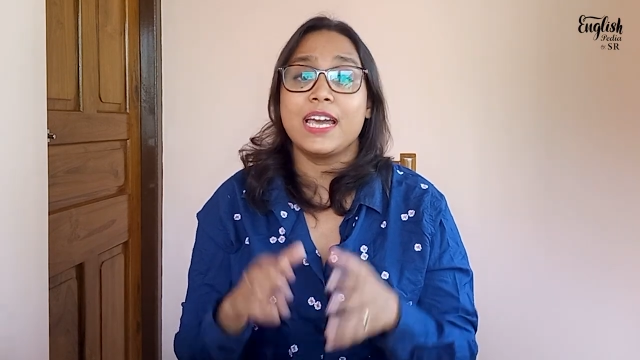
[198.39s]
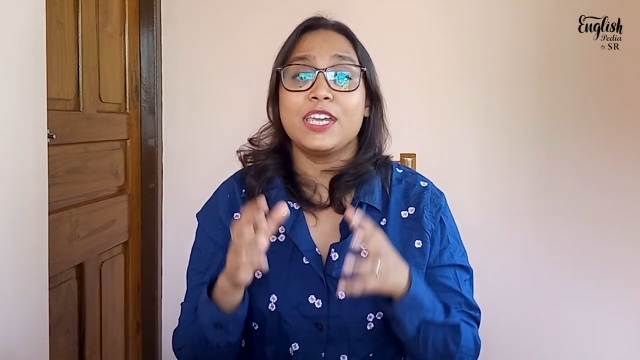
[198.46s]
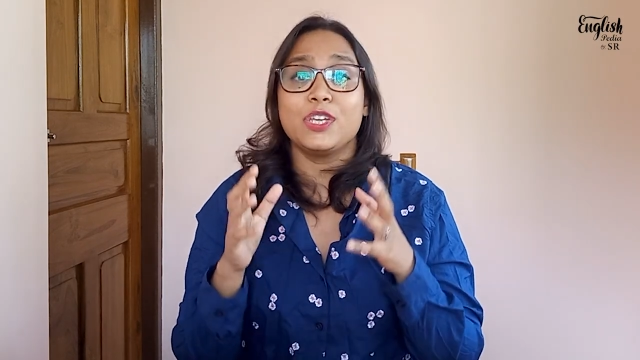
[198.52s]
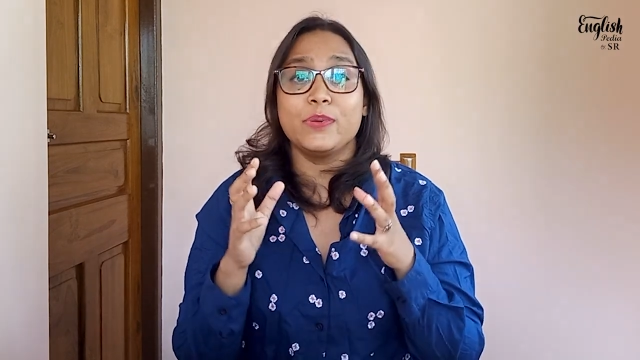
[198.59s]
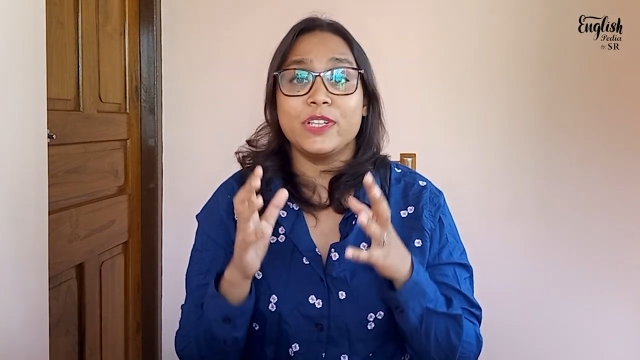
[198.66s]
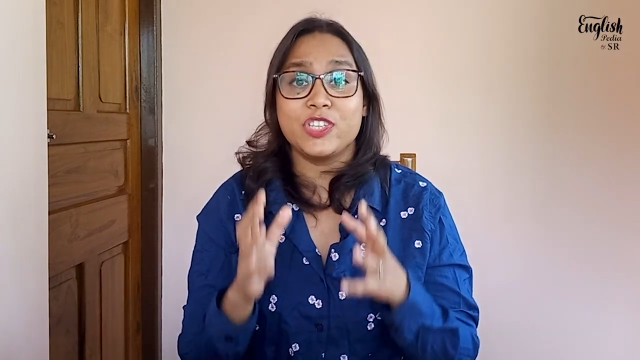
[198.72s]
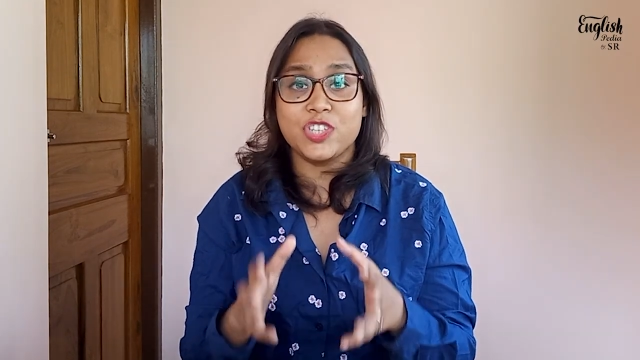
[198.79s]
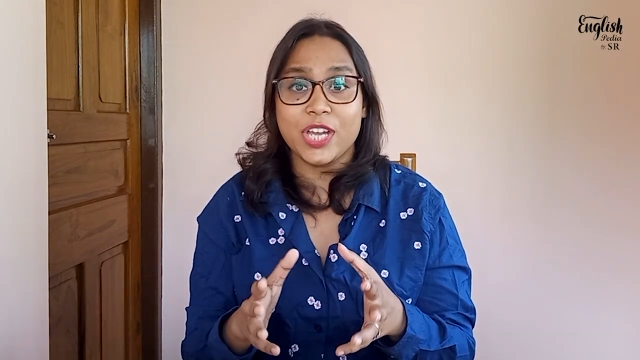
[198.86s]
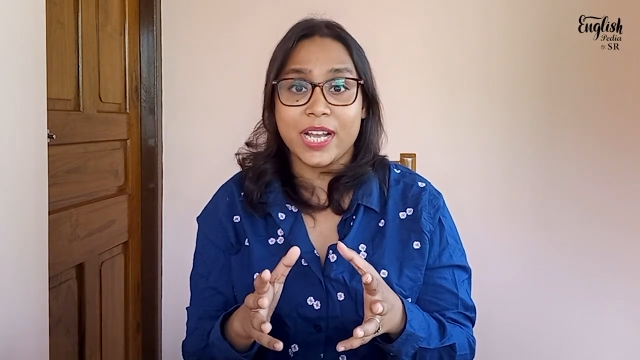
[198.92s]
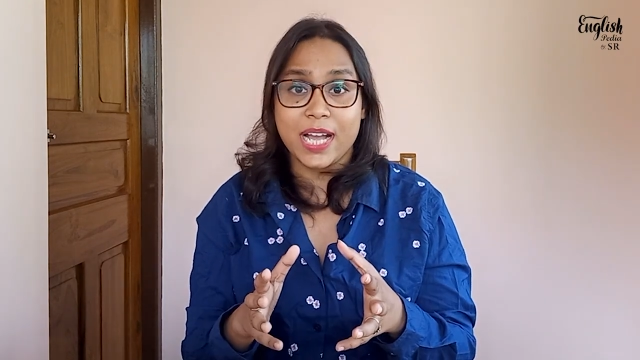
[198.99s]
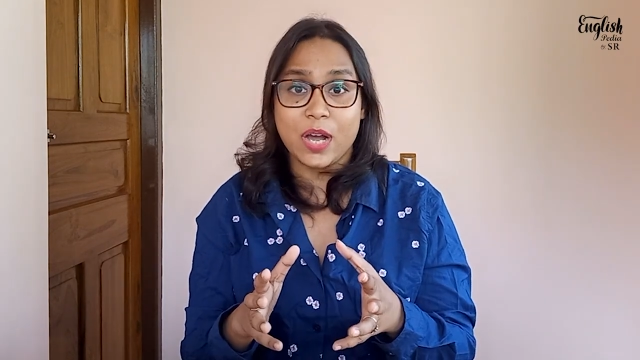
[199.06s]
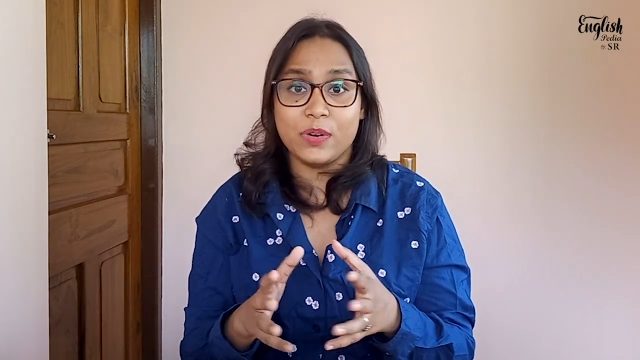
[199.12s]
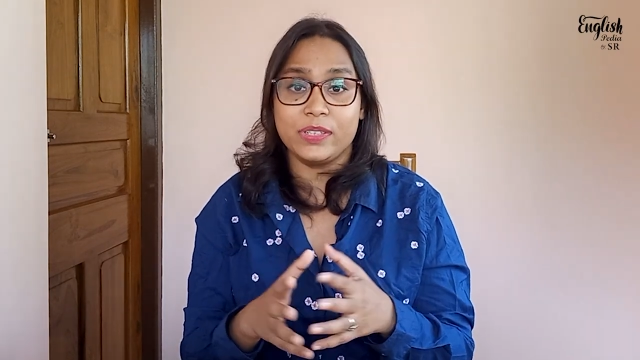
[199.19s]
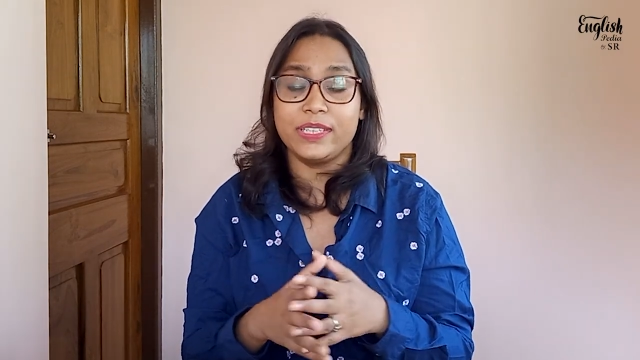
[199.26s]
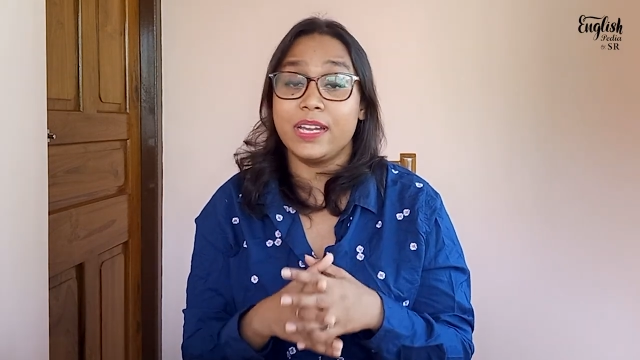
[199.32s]
You will check
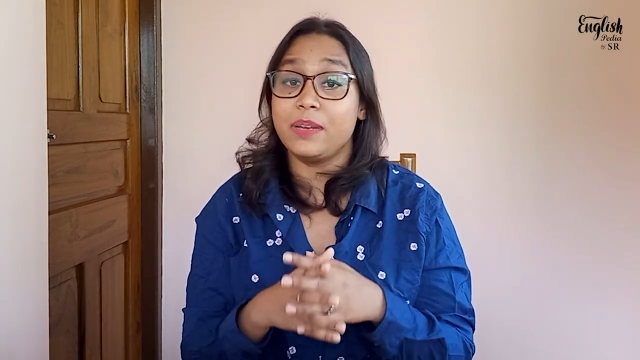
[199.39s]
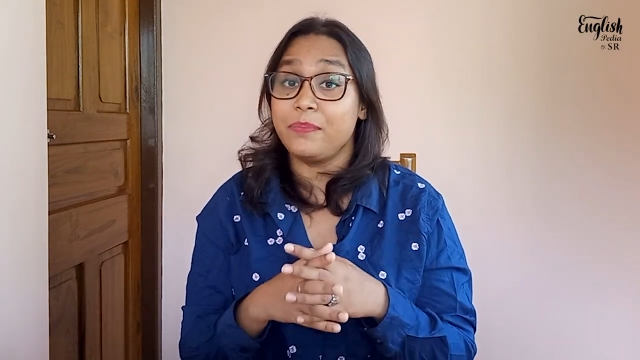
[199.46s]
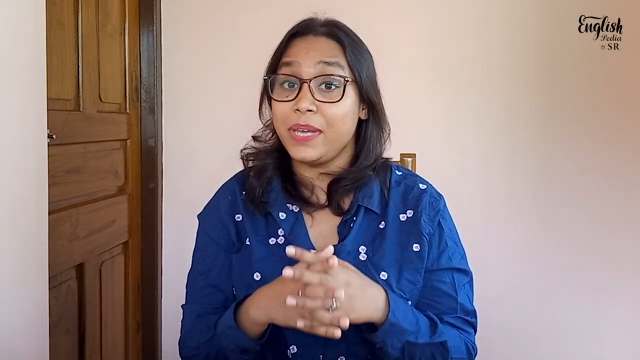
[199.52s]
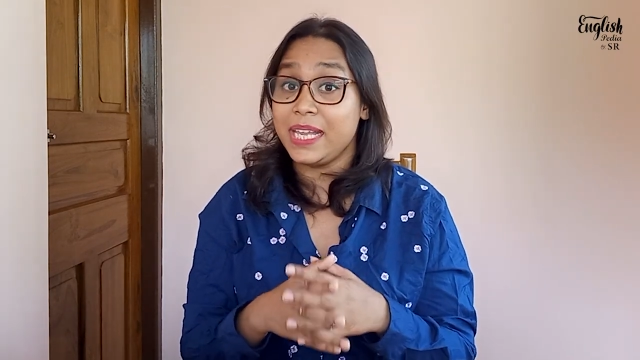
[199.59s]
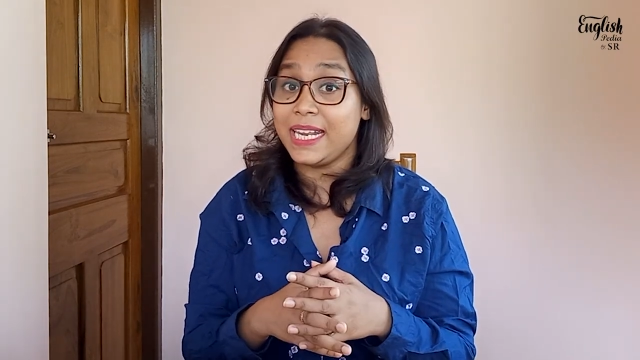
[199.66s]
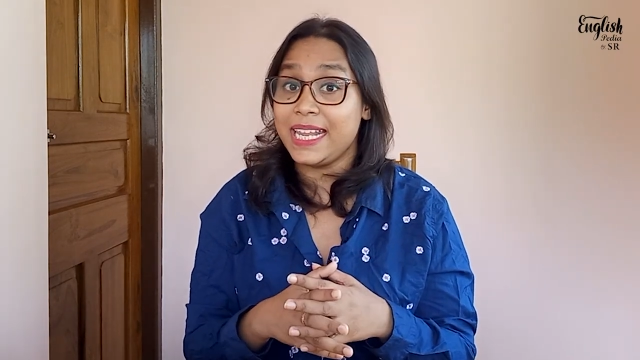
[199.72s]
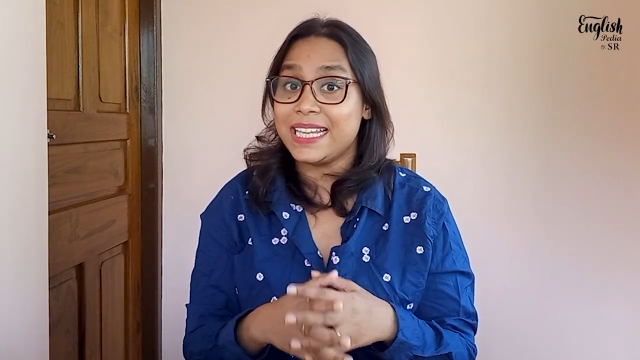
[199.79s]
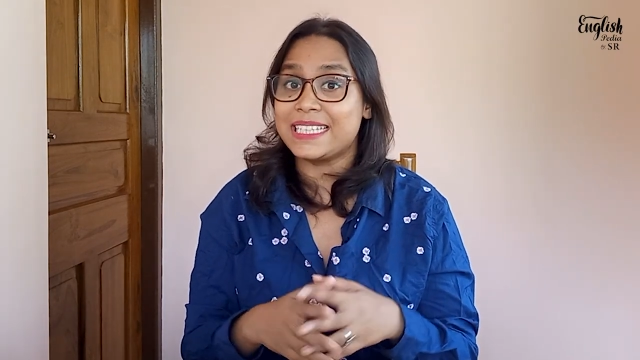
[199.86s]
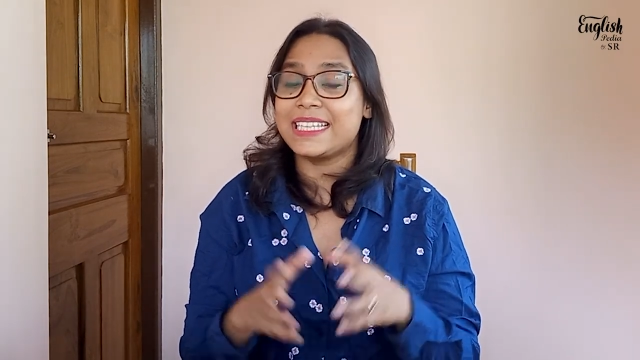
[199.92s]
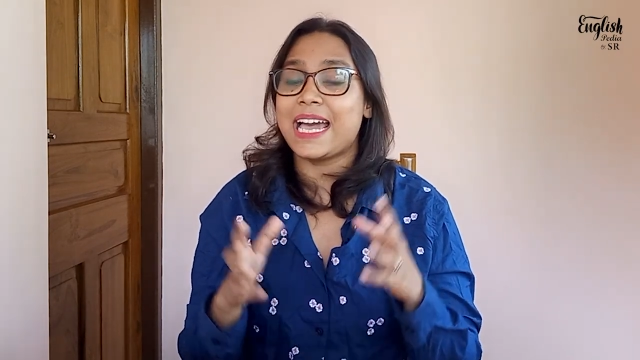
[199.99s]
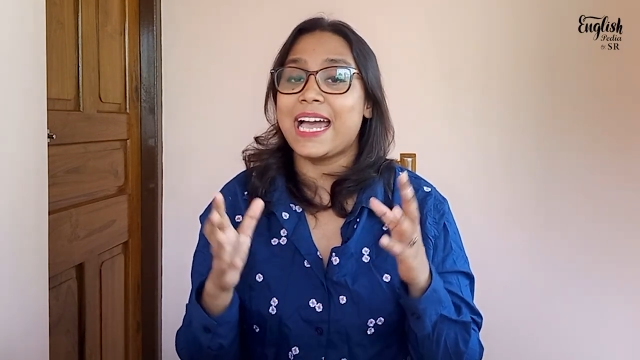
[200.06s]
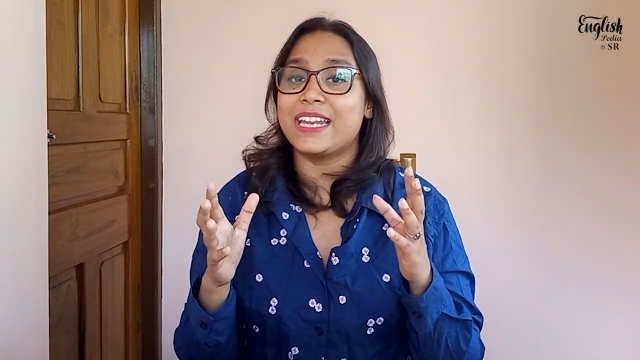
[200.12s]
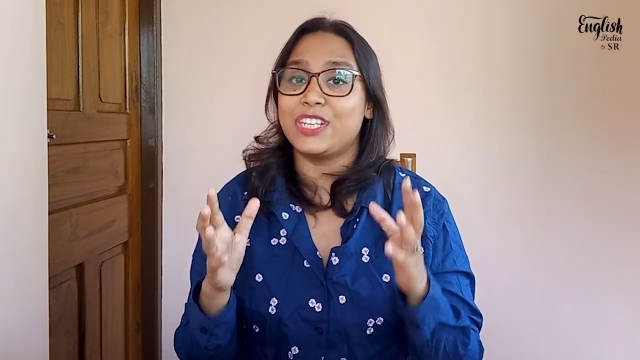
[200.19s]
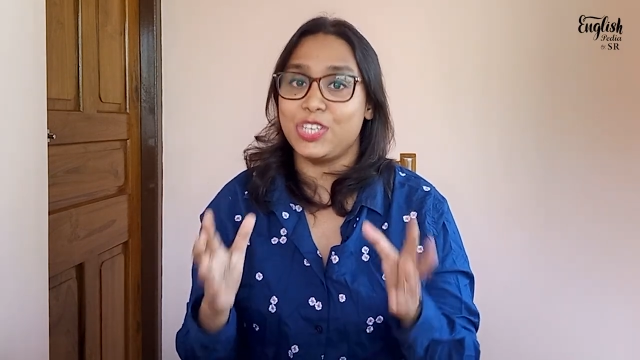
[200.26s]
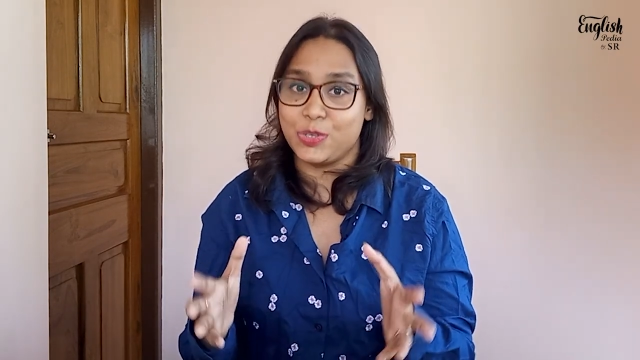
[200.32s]
out their meanings
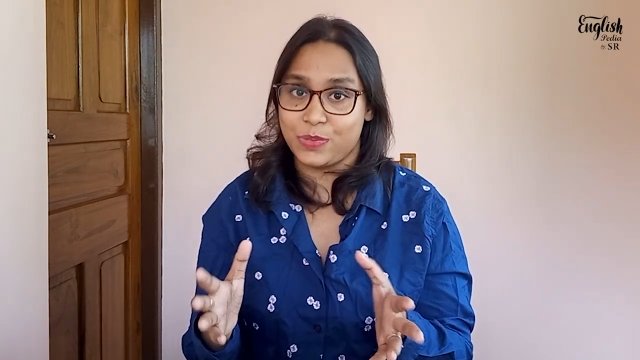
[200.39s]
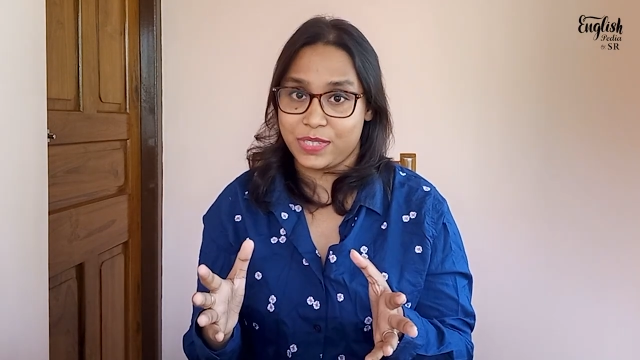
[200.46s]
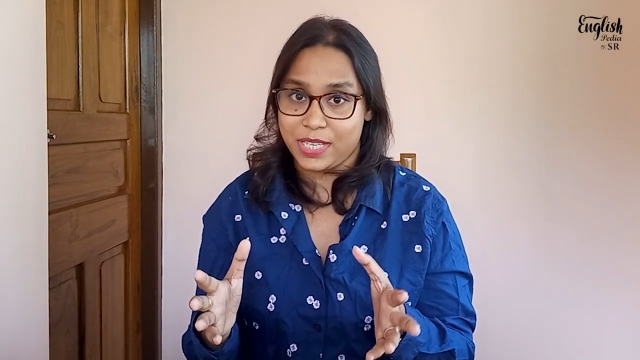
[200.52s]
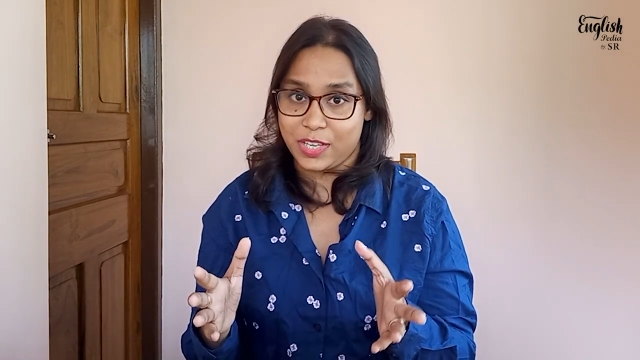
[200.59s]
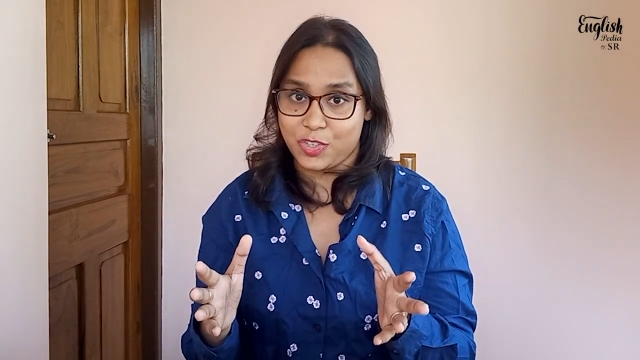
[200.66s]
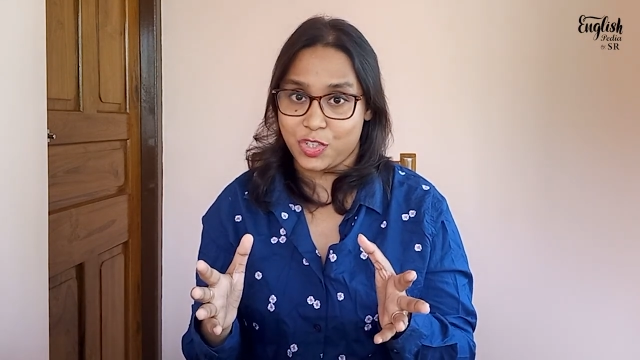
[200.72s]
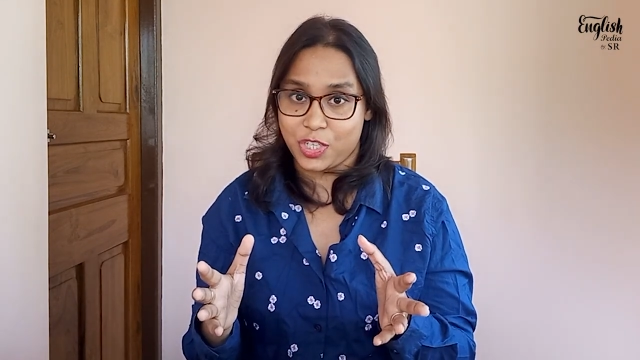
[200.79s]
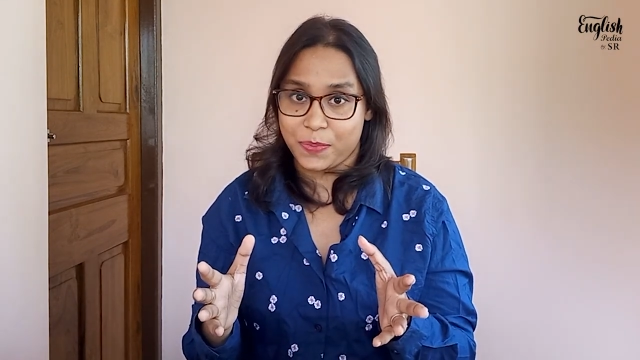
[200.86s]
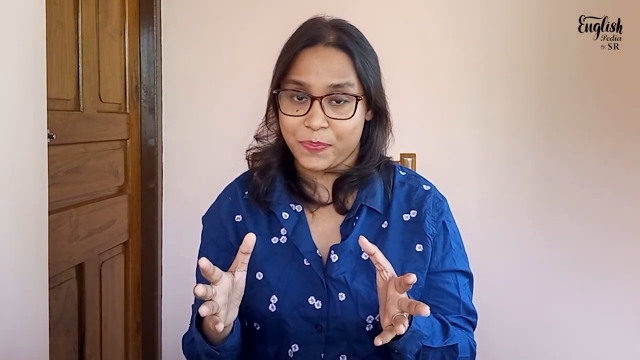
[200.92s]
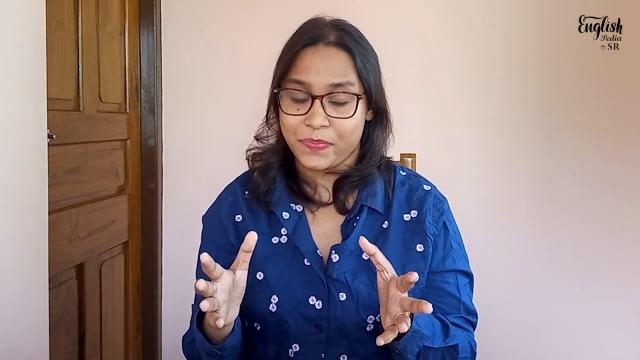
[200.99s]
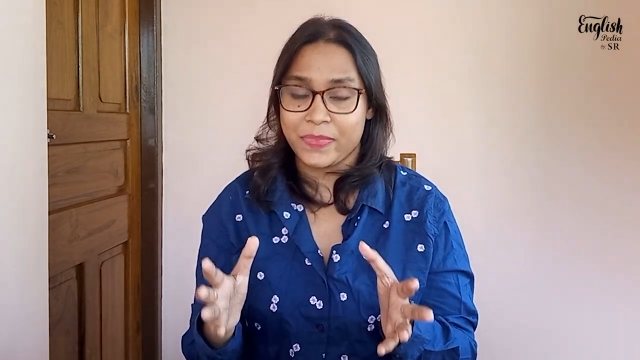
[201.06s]
and usage.